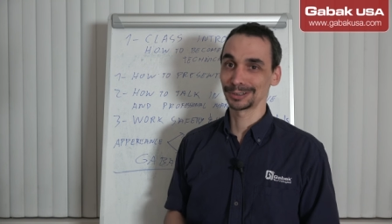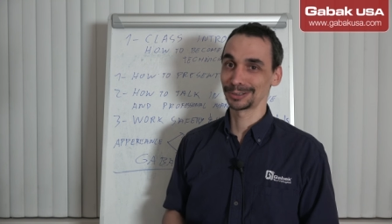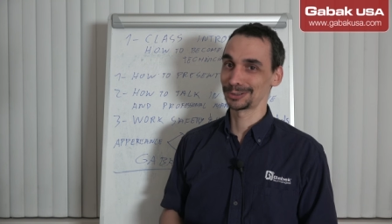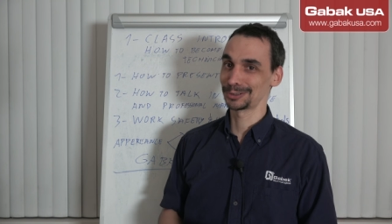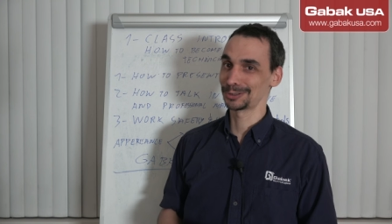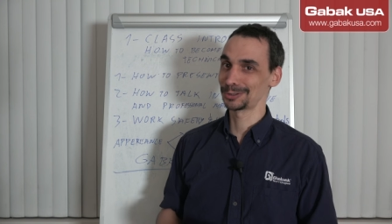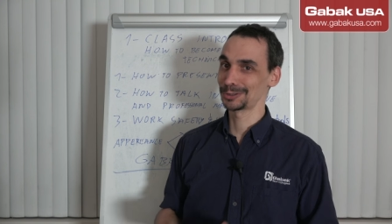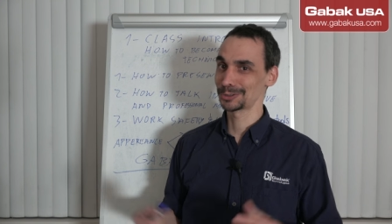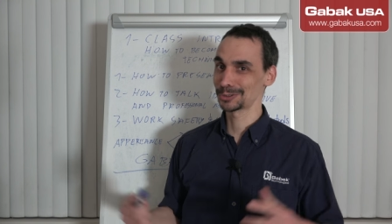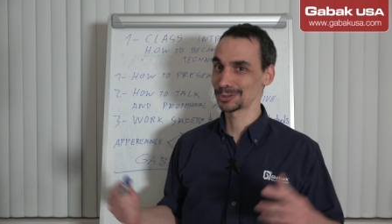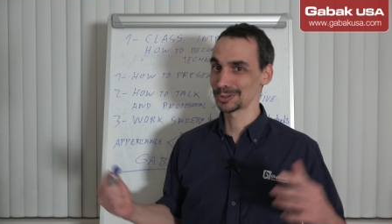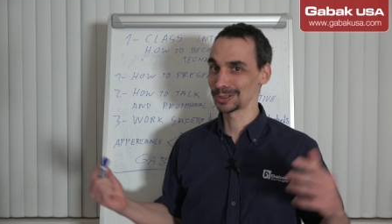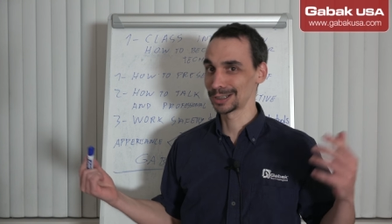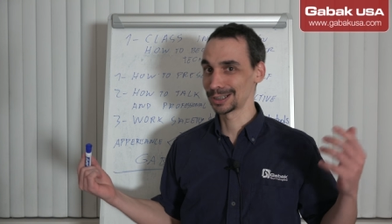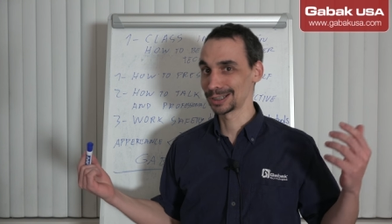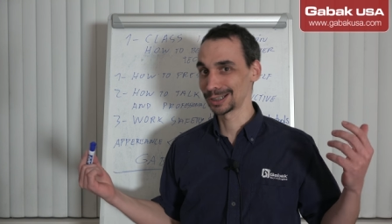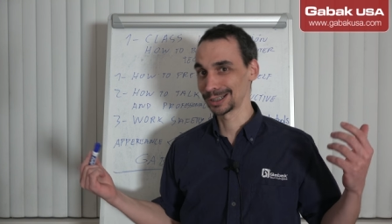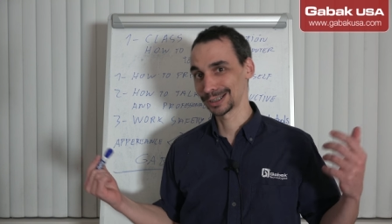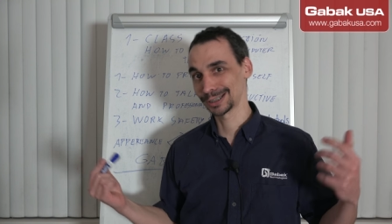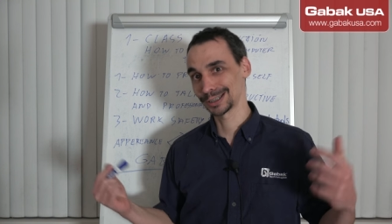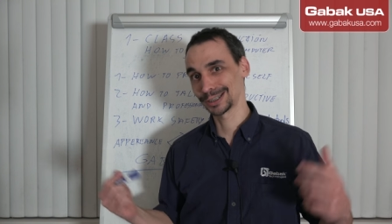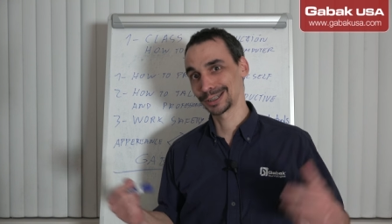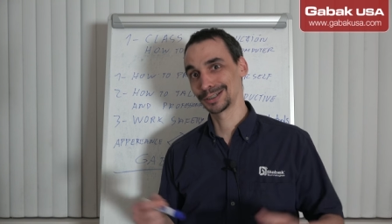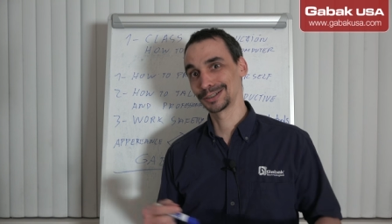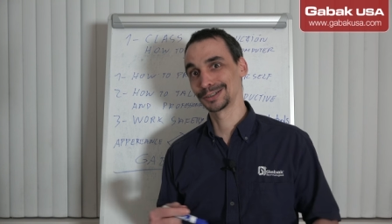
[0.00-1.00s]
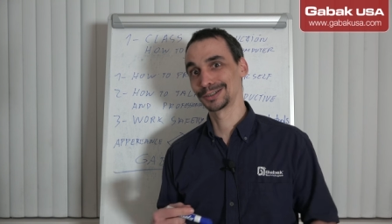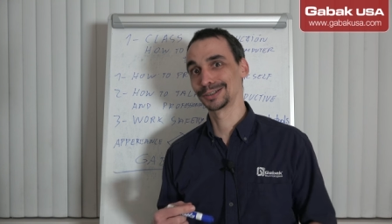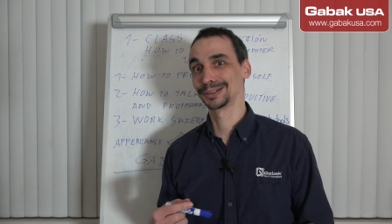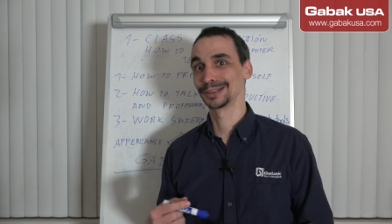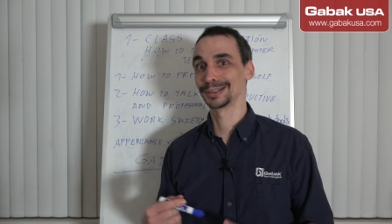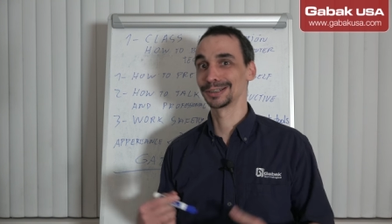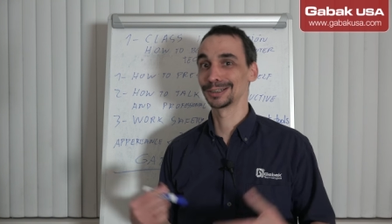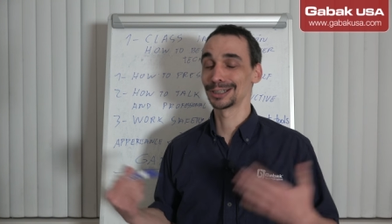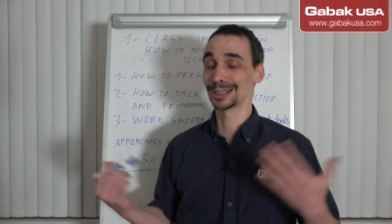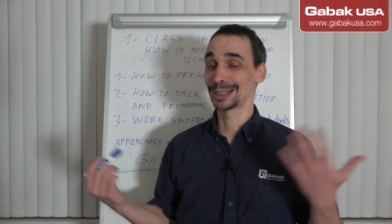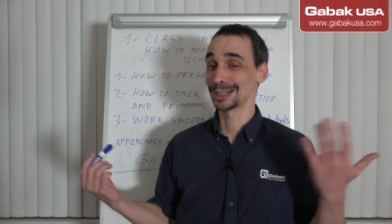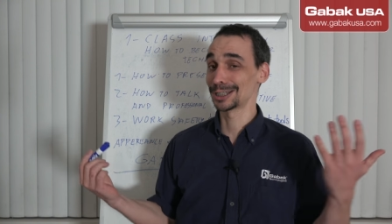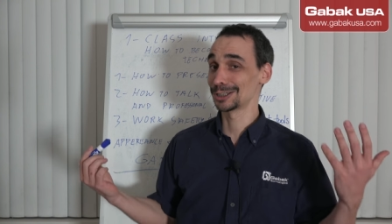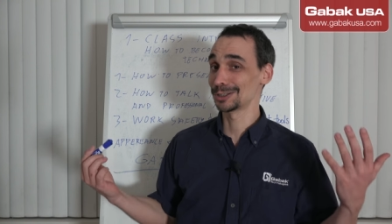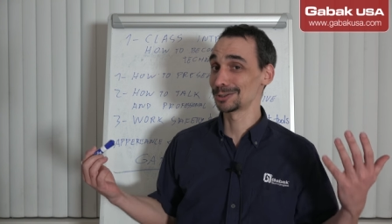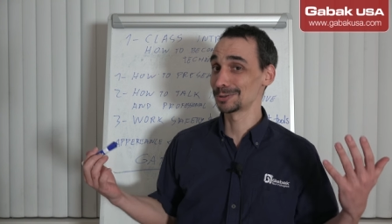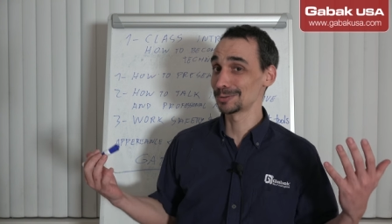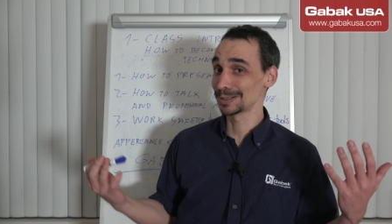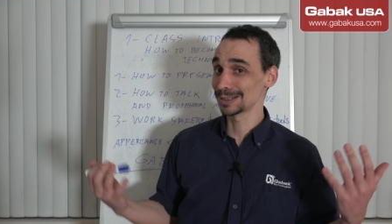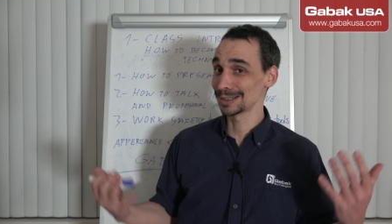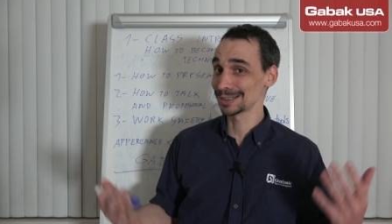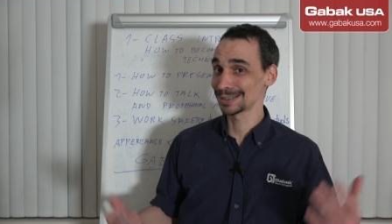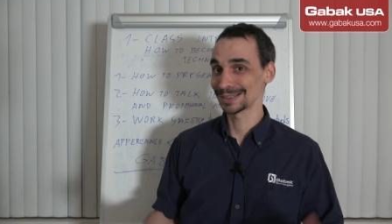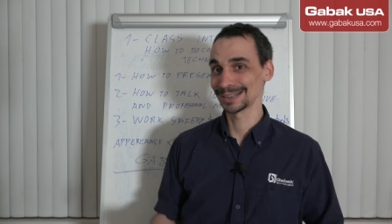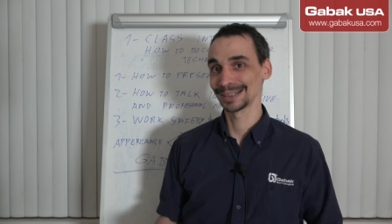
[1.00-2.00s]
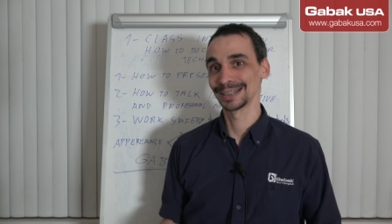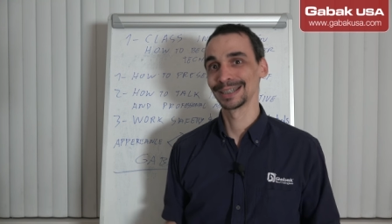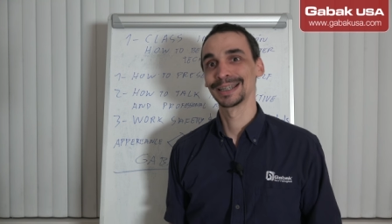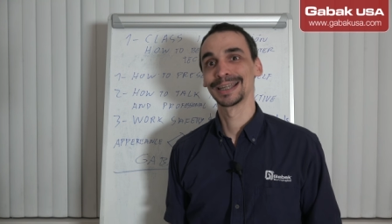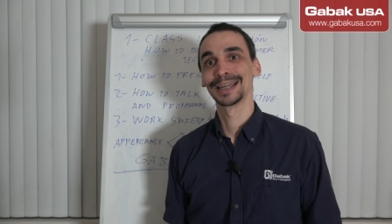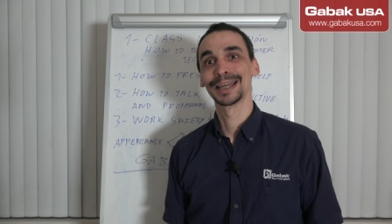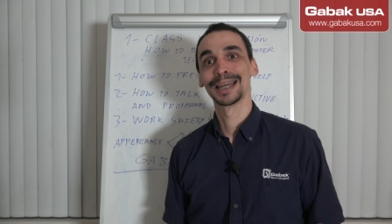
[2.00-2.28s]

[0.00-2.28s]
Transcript: Usually here in, in U S,